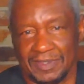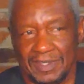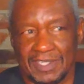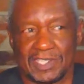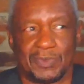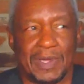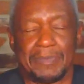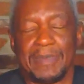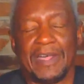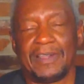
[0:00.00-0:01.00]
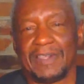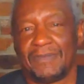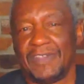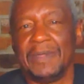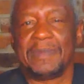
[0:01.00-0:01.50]
This is what male and
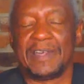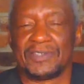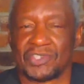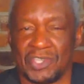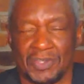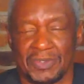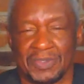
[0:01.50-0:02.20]
females do.